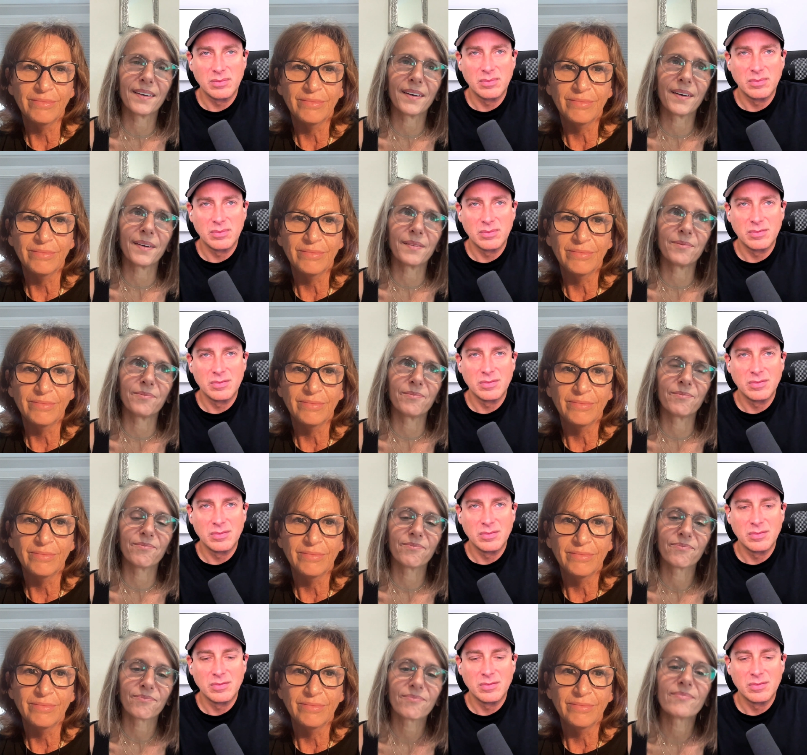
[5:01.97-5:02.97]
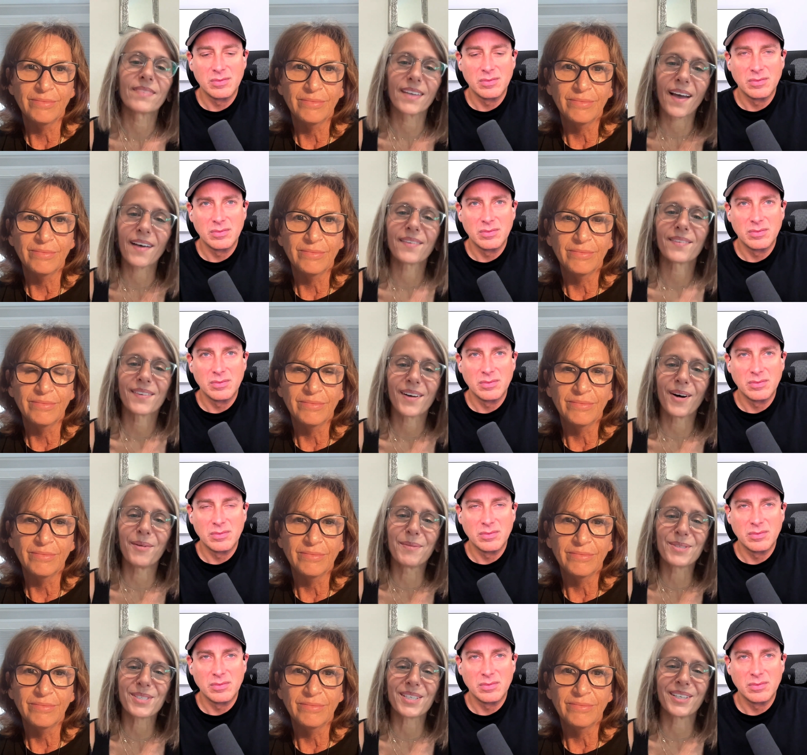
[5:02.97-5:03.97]
Speaker 1: um, yeah,
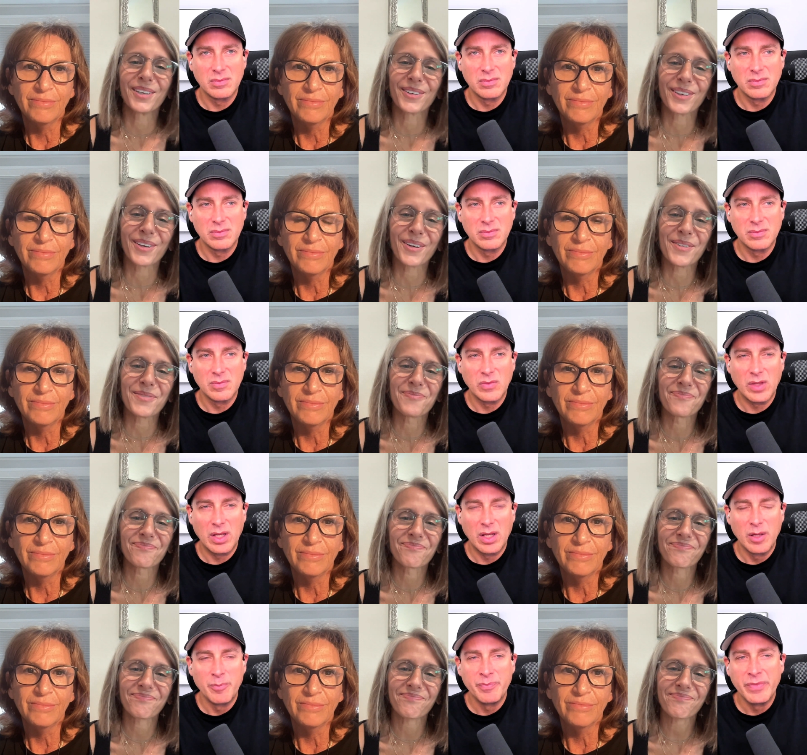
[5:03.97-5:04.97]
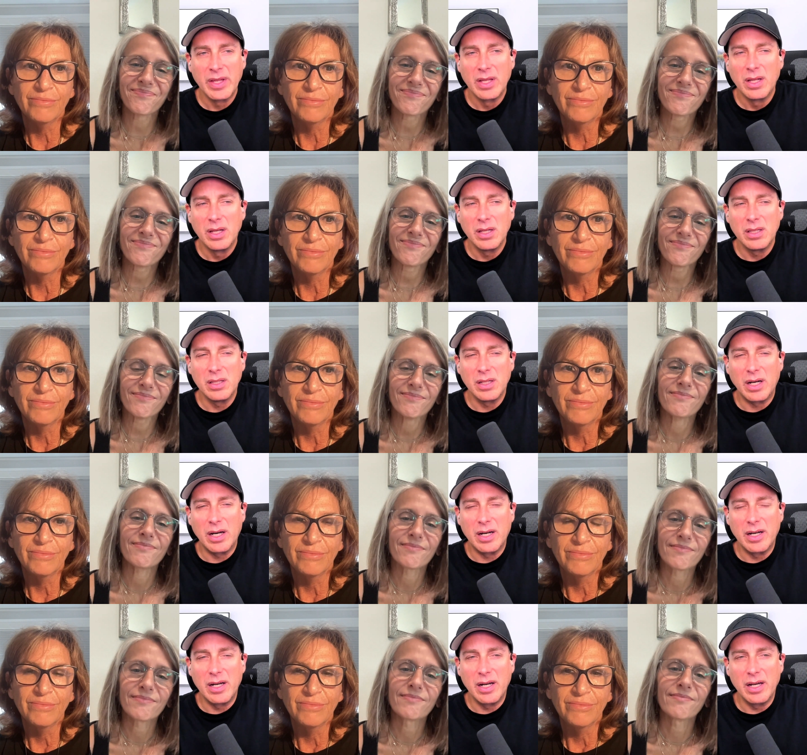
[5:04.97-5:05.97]
almost a year ago.
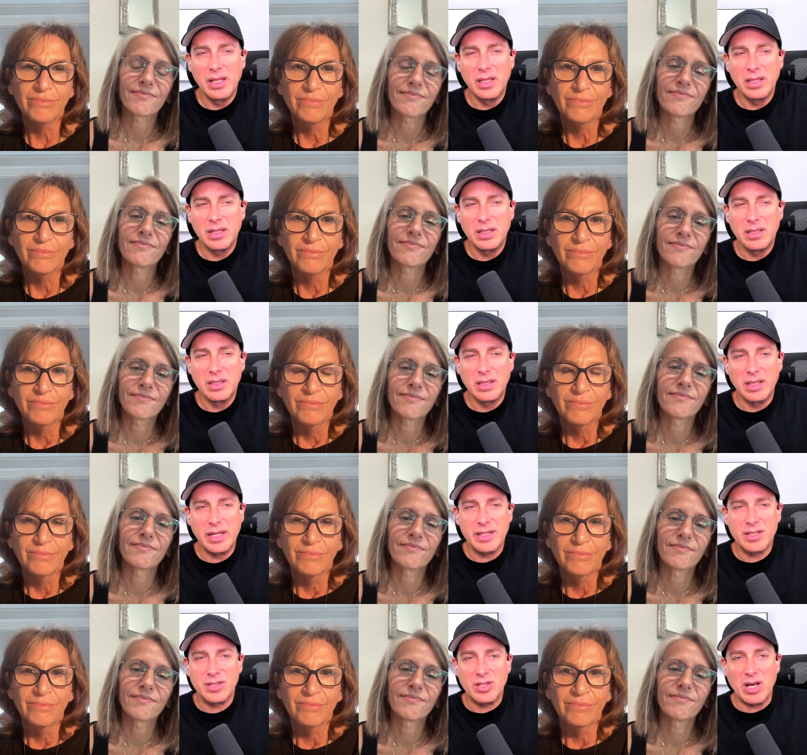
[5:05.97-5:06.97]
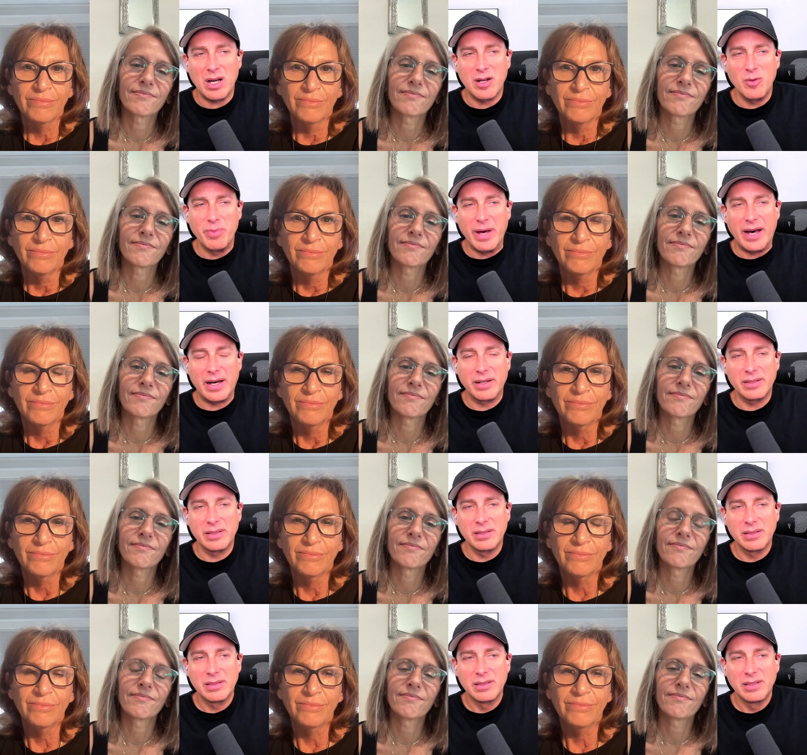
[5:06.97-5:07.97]
Speaker 2: Uh, let's talk
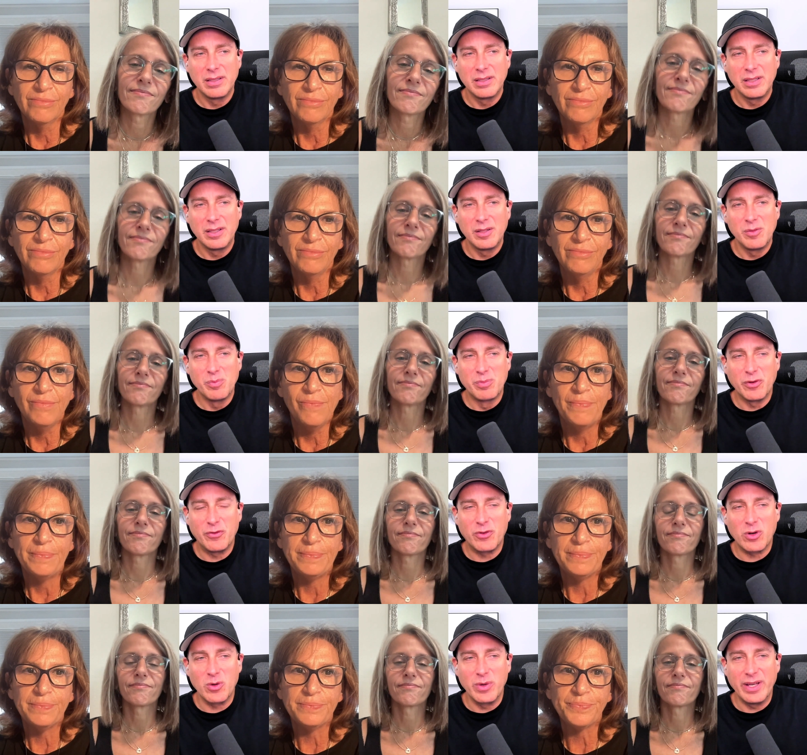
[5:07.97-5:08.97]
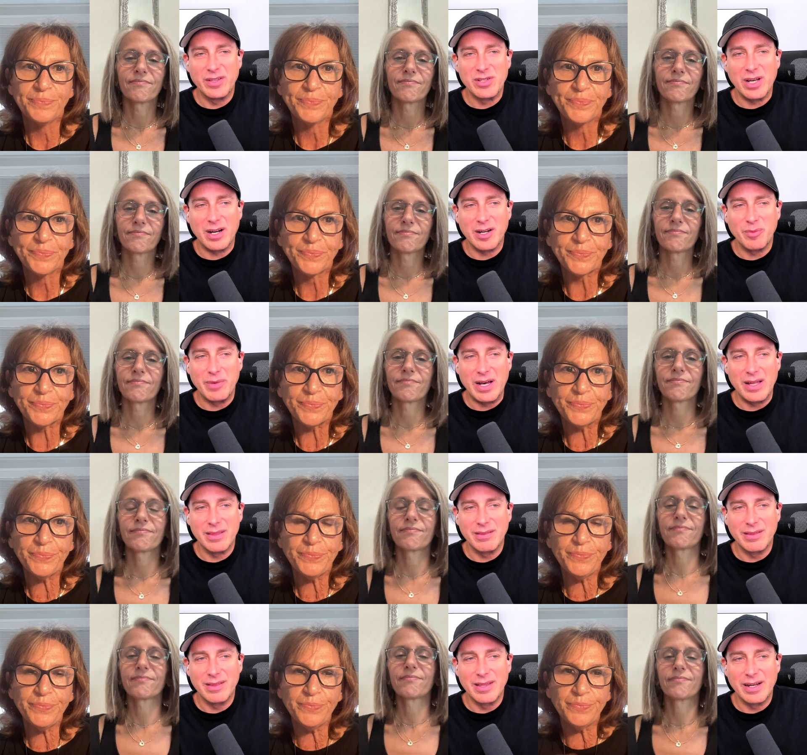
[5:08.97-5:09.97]
about, before we talk
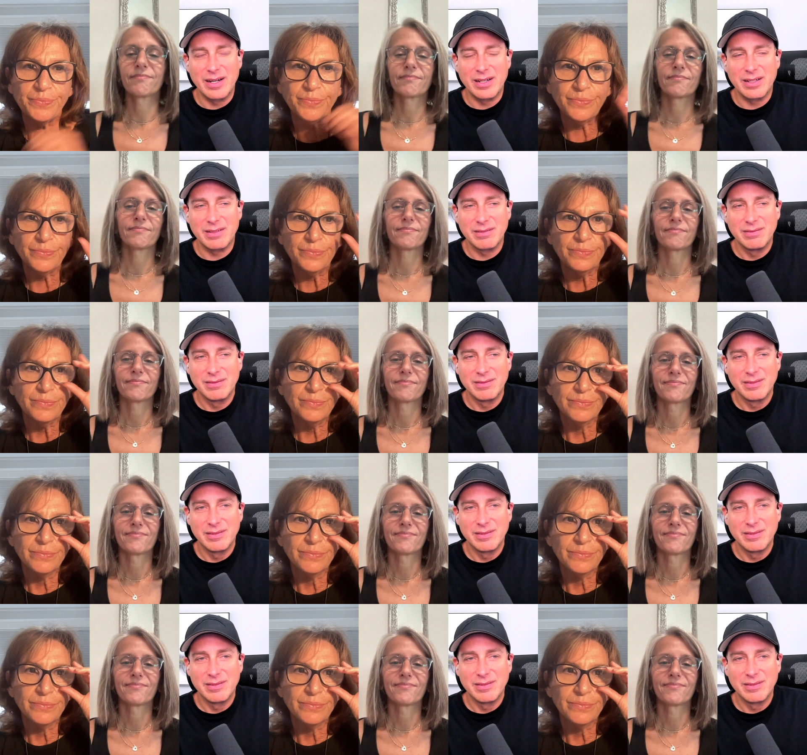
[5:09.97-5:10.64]
about their